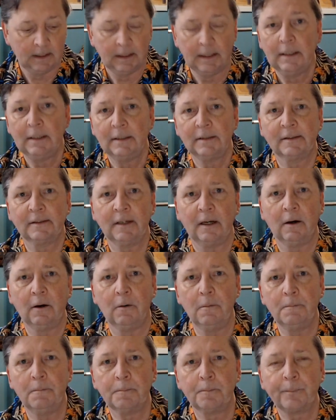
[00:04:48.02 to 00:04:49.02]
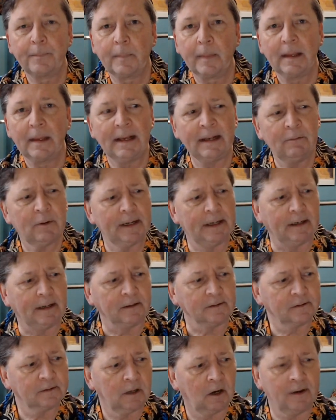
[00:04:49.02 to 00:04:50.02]
So, and what
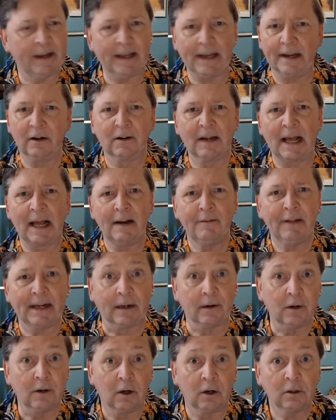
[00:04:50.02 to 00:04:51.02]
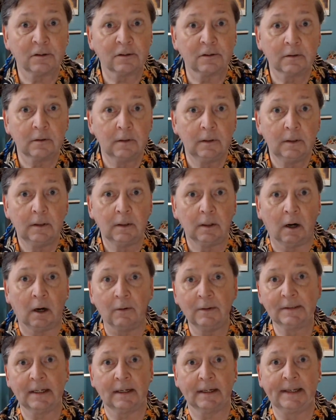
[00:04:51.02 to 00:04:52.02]
else? Oh yeah, you're kind of like a nurse.
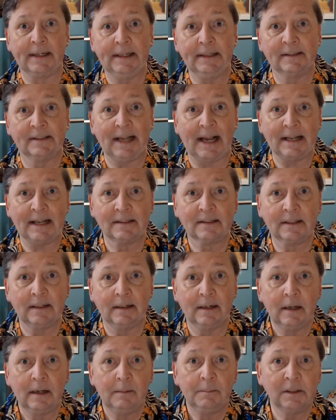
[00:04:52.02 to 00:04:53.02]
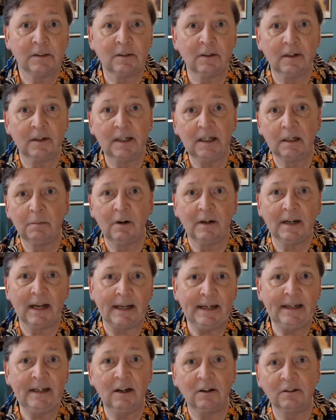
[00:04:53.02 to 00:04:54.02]
Always got kids asking, Mr. Kilborn, I
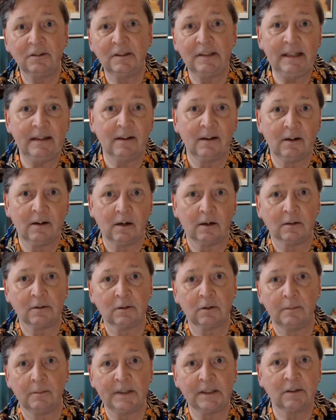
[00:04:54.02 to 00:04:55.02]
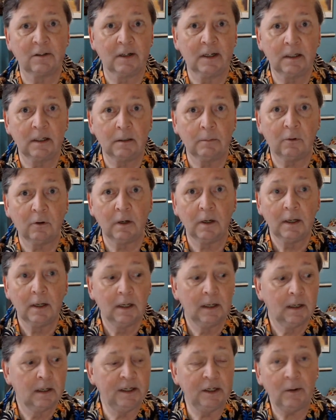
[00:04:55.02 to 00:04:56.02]
need to go see the nurse. Or Mr. Kilborn,
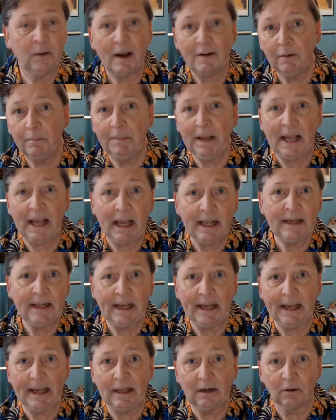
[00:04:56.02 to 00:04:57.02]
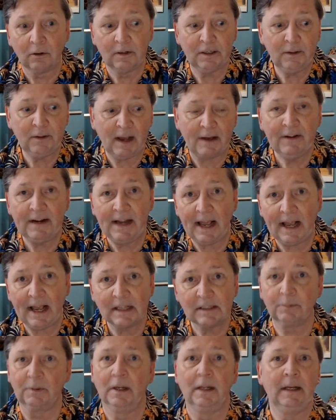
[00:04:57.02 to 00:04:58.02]
do you have a Band-Aid? Or do you have an
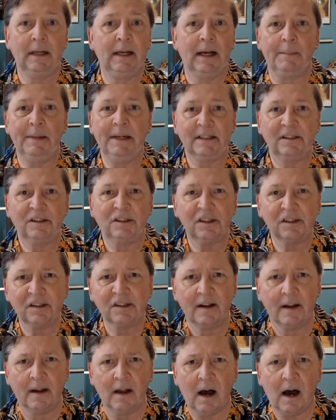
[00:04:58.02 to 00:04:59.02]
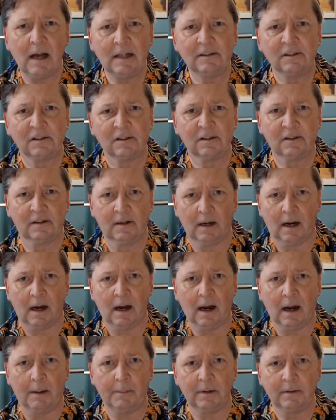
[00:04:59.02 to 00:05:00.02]
aspirin? It's just
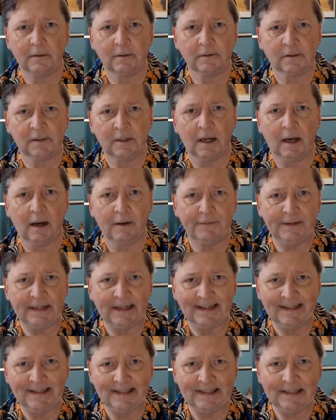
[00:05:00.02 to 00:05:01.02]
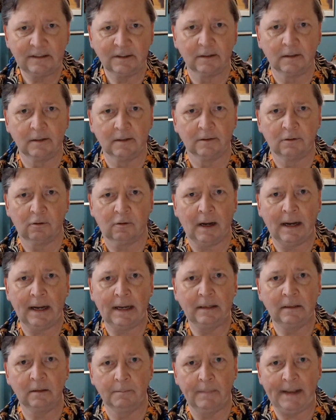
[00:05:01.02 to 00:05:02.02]
nonstop stuff in addition to
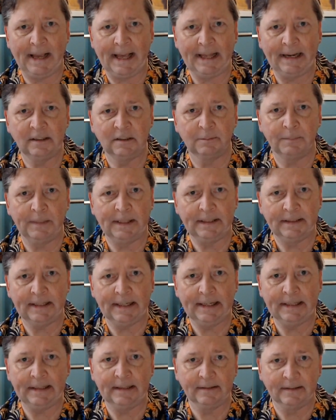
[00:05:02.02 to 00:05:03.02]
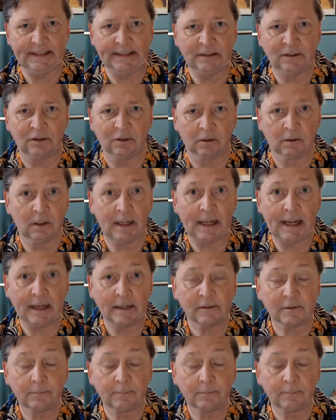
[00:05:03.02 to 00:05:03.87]
trying to manage, maintain, and teach your class.